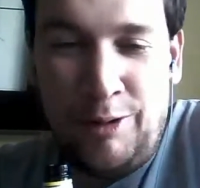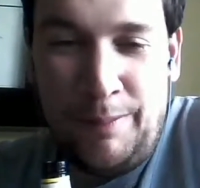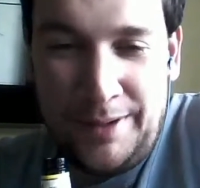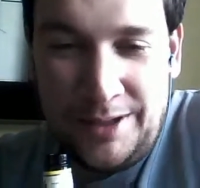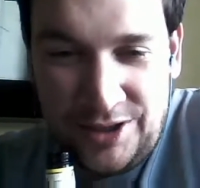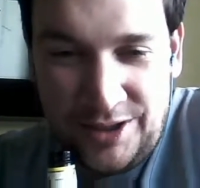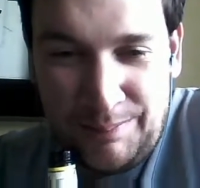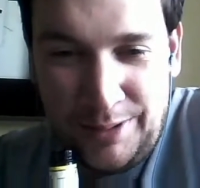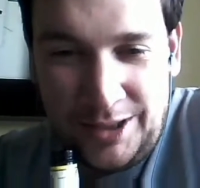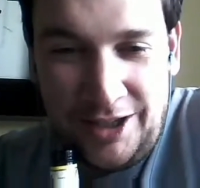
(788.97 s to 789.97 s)

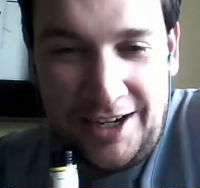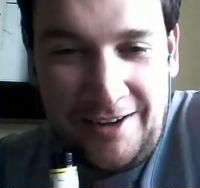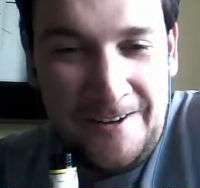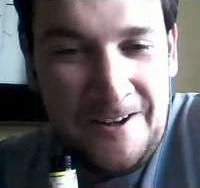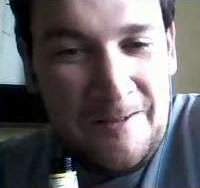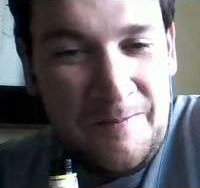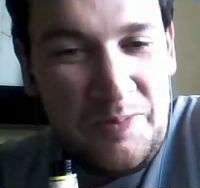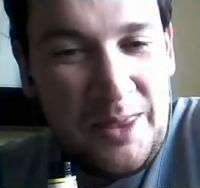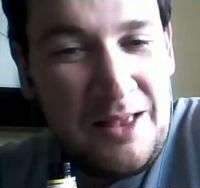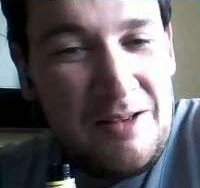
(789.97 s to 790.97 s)
prohibition, but like
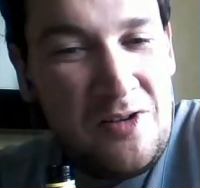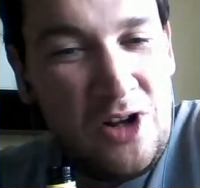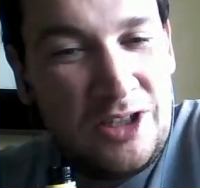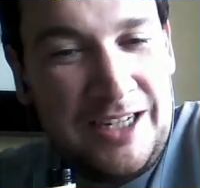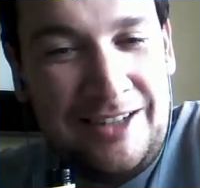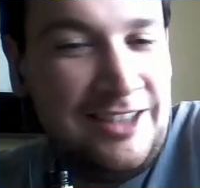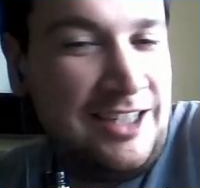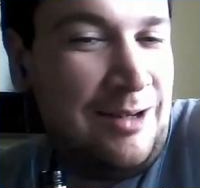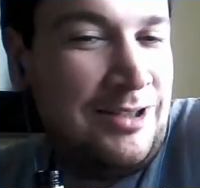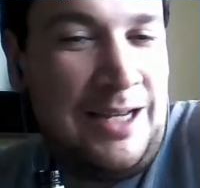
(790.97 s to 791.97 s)

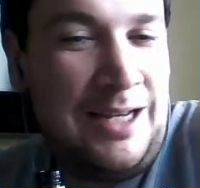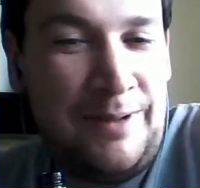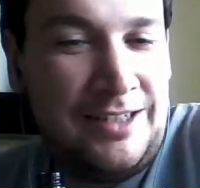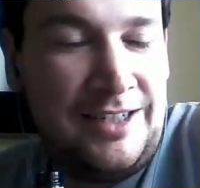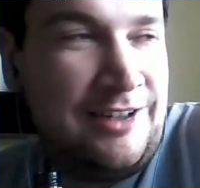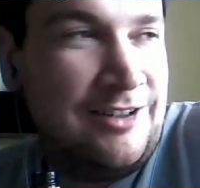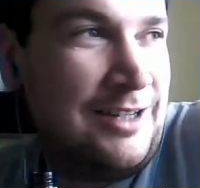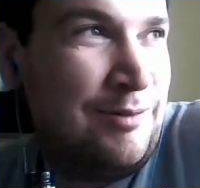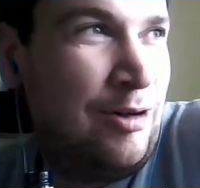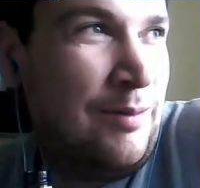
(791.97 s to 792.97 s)
sounds like it wasn't that big a deal.
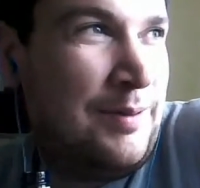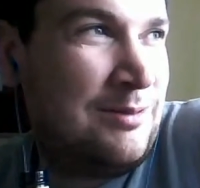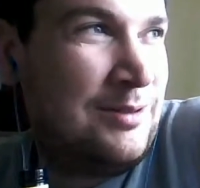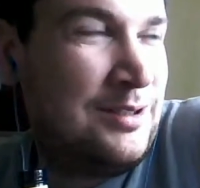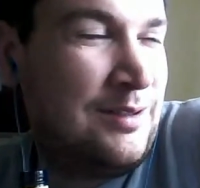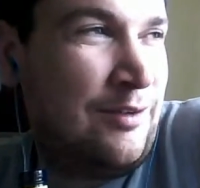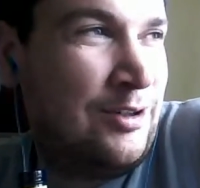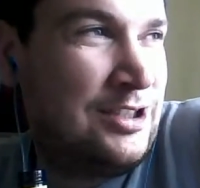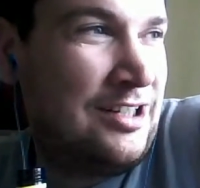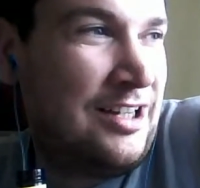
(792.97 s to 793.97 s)
Like prohibition was
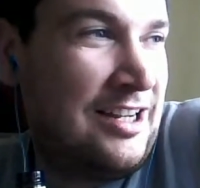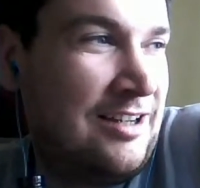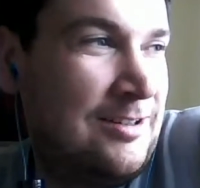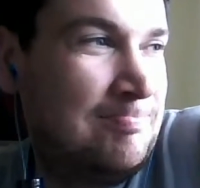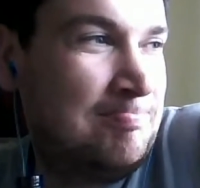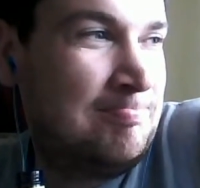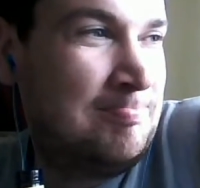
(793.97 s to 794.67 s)
enforced like